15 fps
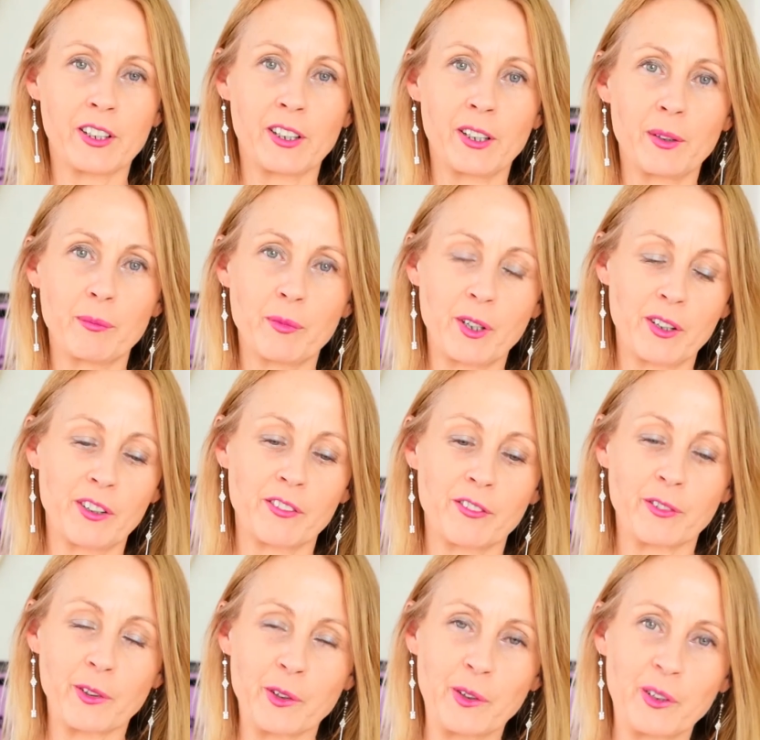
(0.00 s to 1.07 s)
cup of
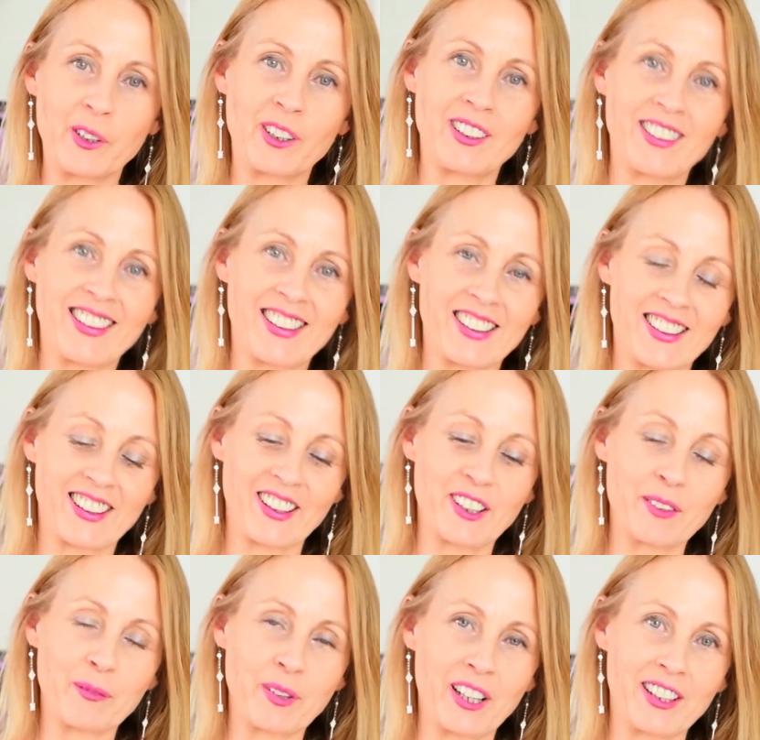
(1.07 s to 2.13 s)
raw cacao
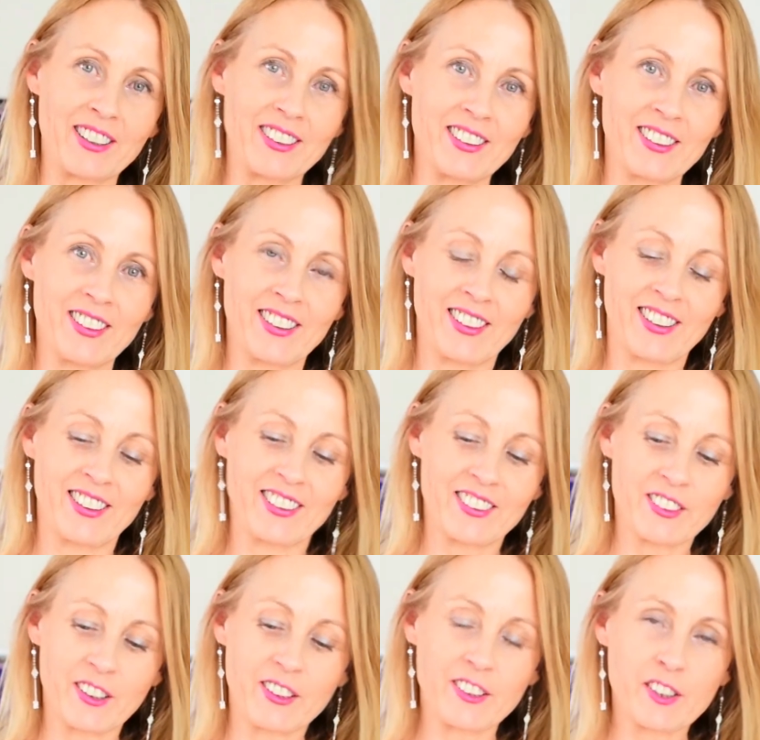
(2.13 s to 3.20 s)
powder.
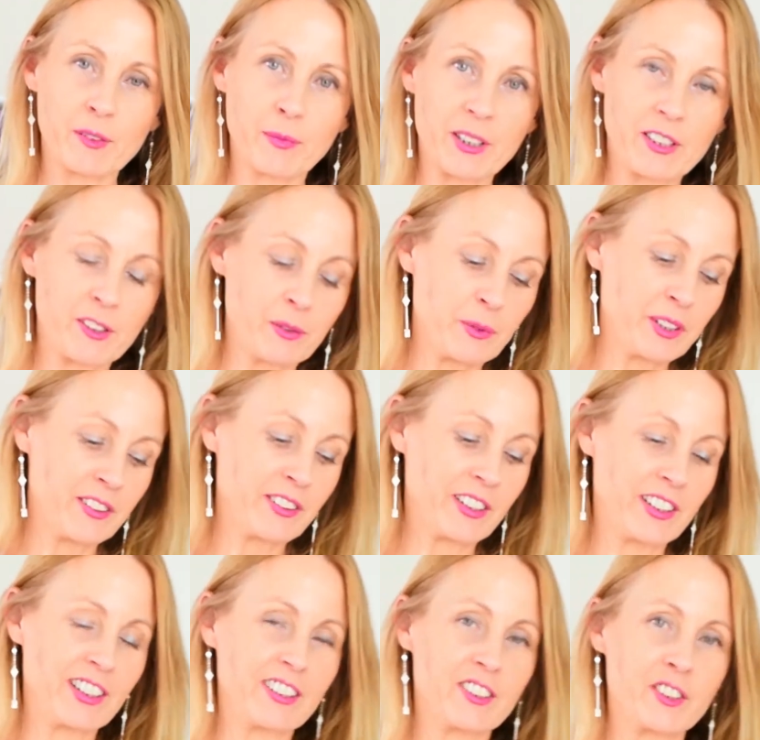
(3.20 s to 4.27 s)
So this mixed with
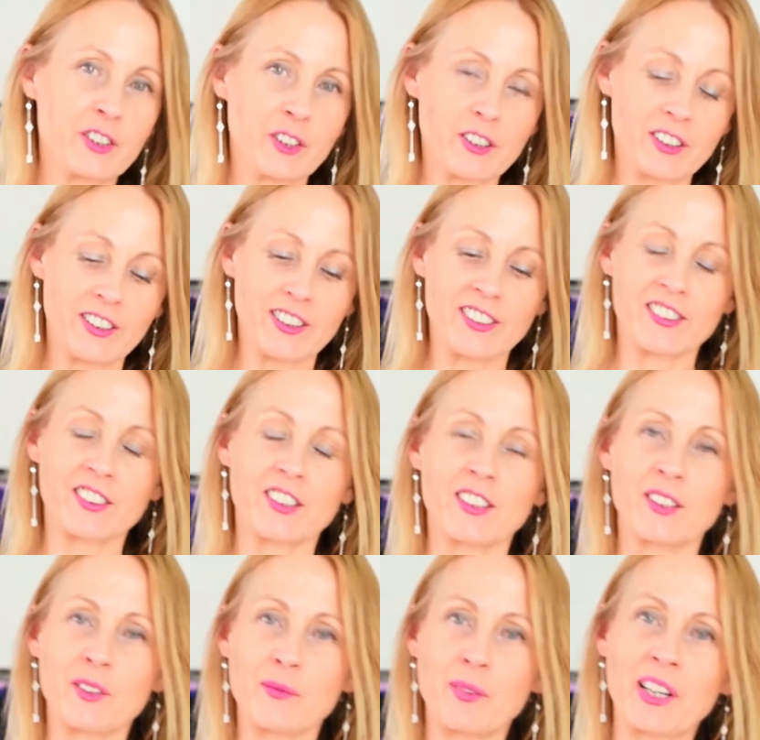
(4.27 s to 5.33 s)
the chocolate is going
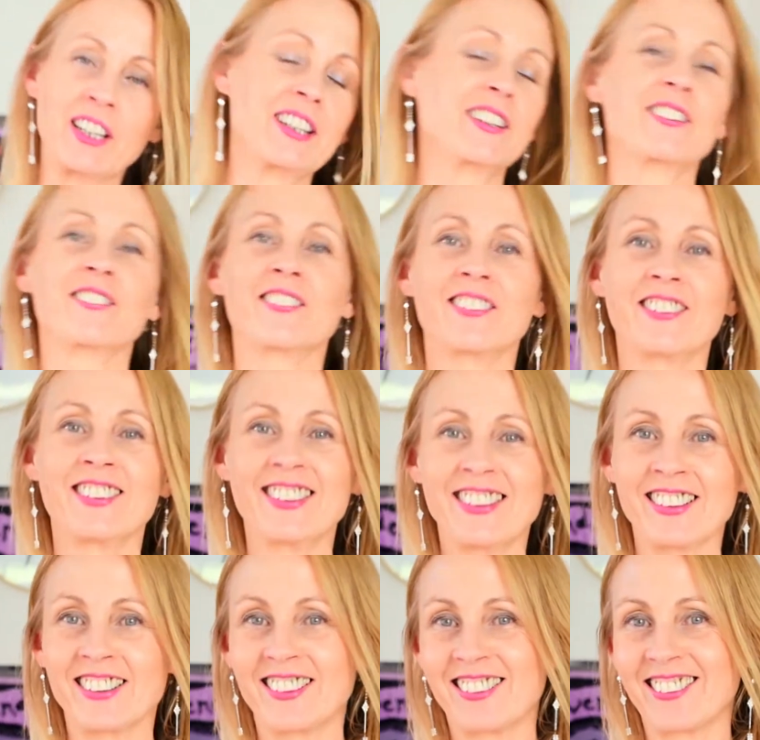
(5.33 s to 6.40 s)
to make it
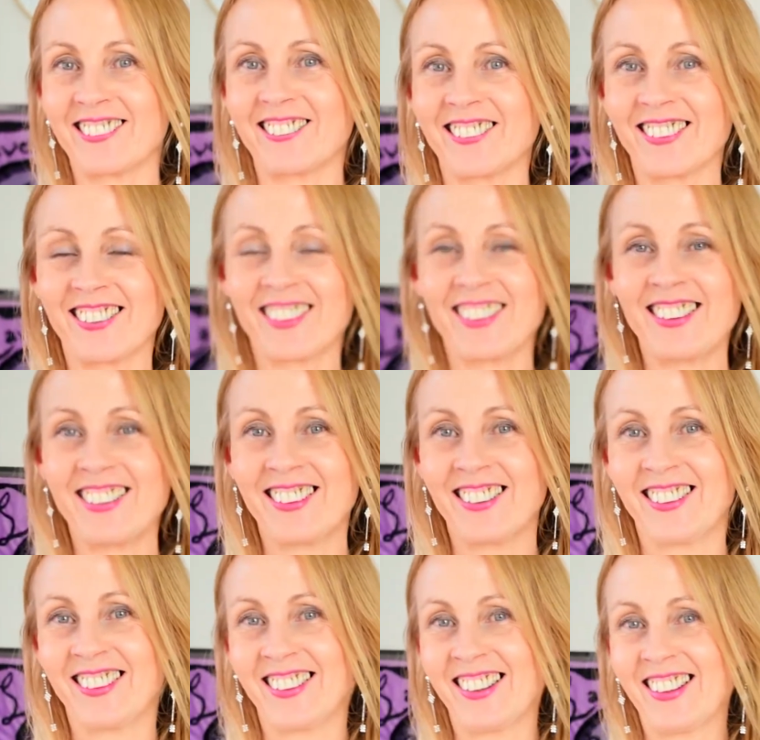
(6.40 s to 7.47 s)
really chocolatey.
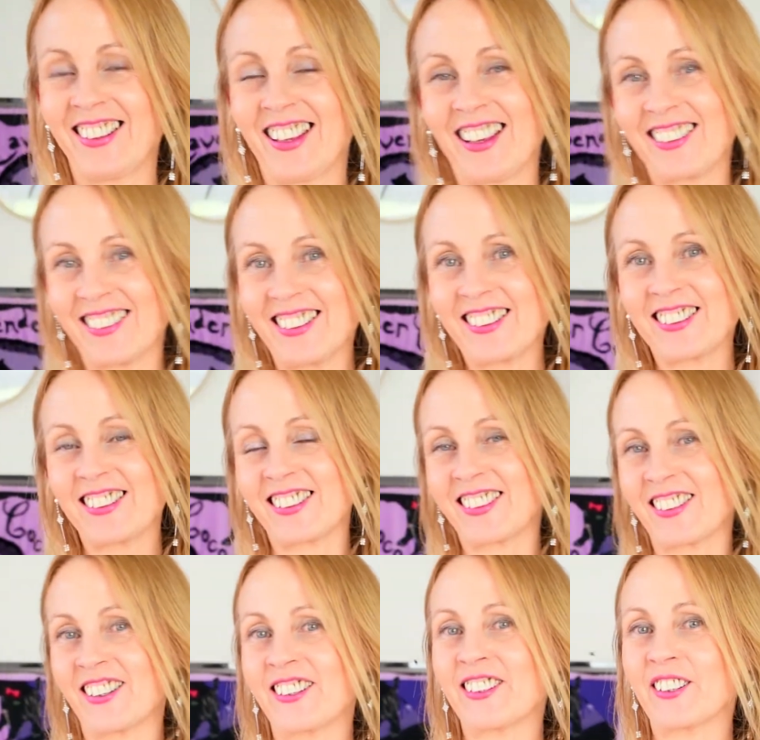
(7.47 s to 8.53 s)
And this is
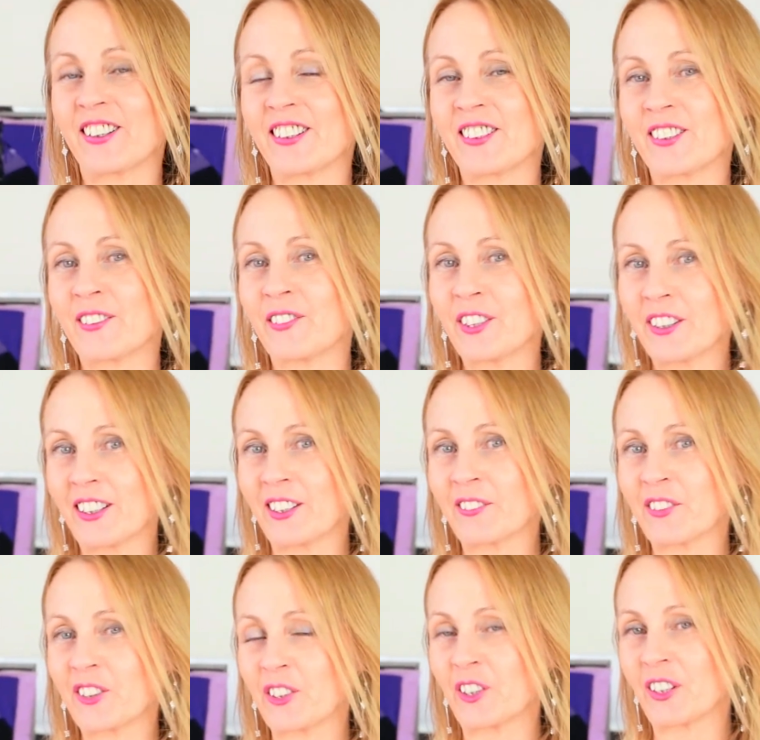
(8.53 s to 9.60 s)
so nice. If you love
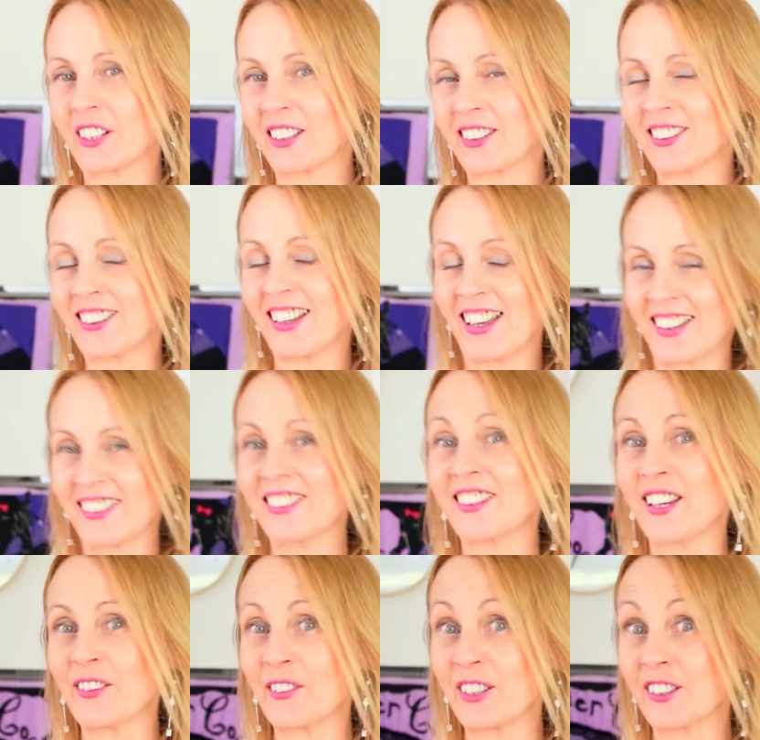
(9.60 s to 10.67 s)
chocolate and you
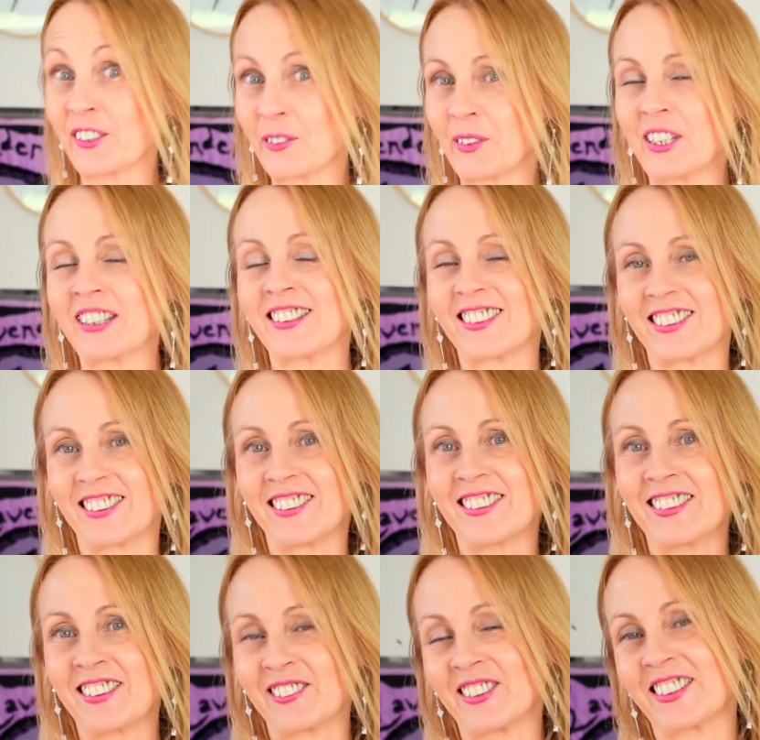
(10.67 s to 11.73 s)
have a sweet
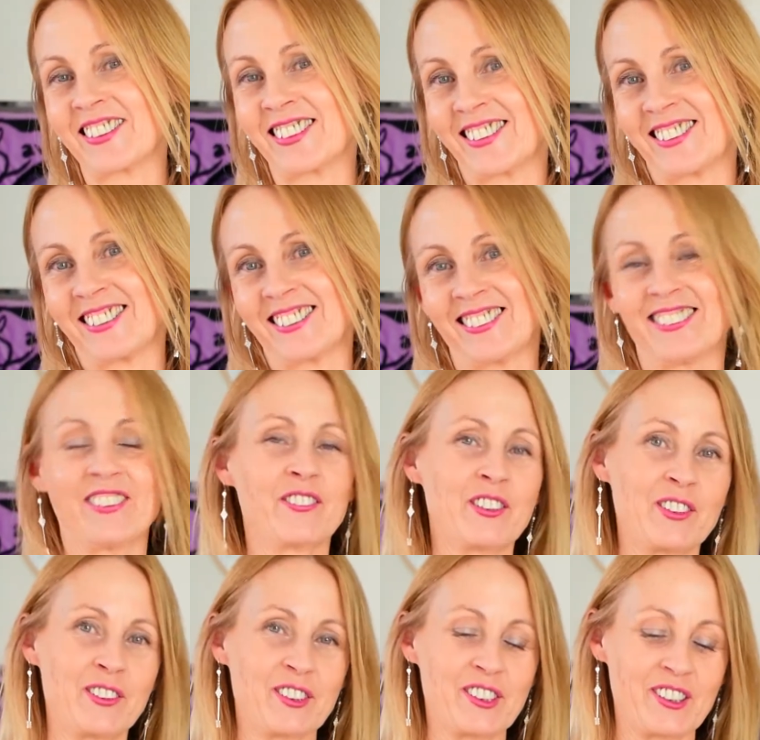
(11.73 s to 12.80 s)
tooth, which of
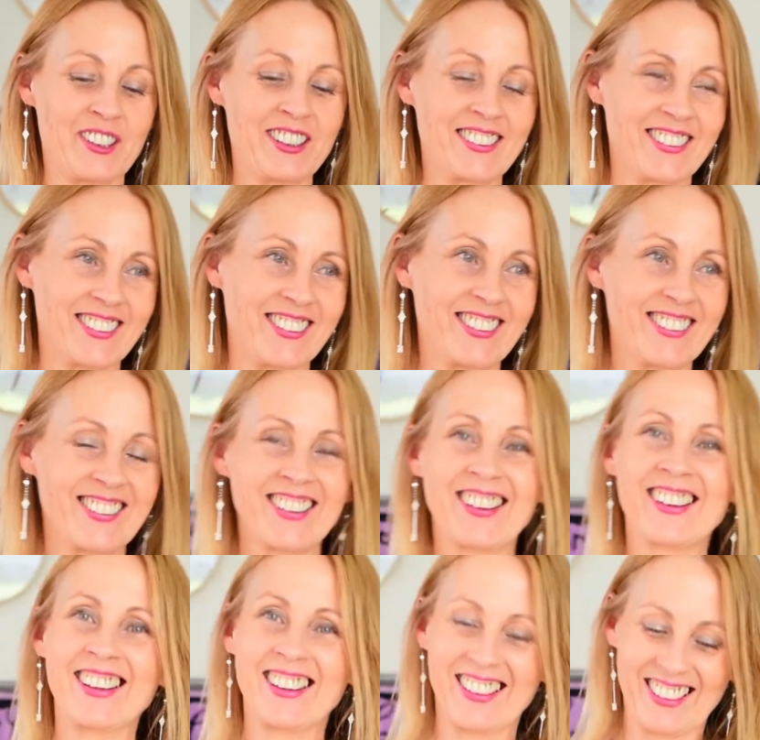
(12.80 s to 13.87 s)
course I do,
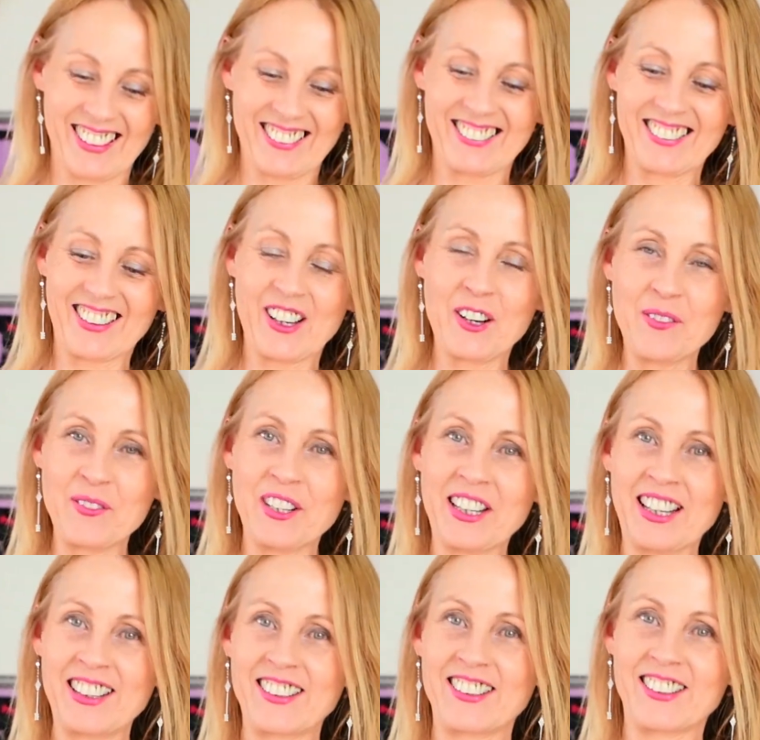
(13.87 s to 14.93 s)
the
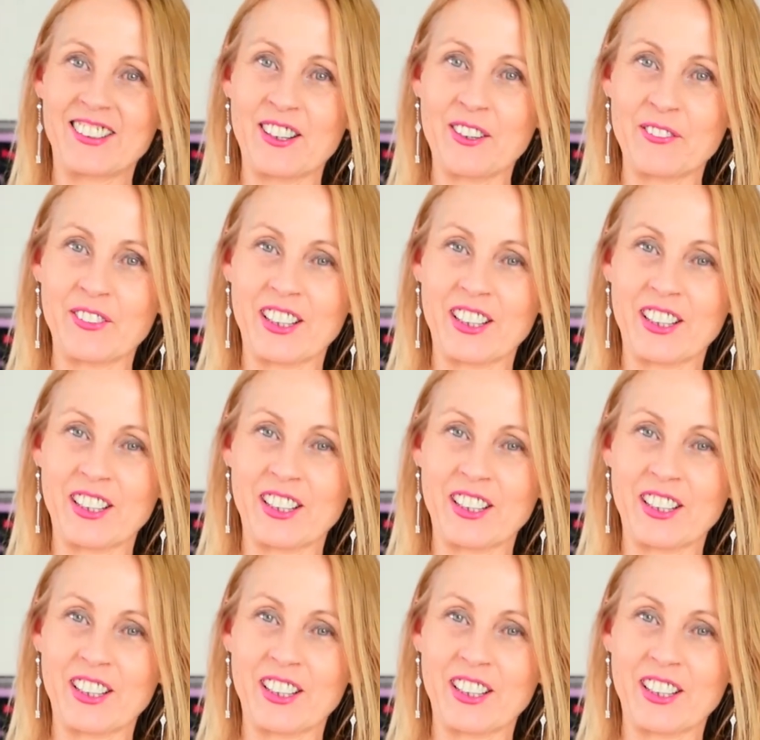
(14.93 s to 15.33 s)
combination of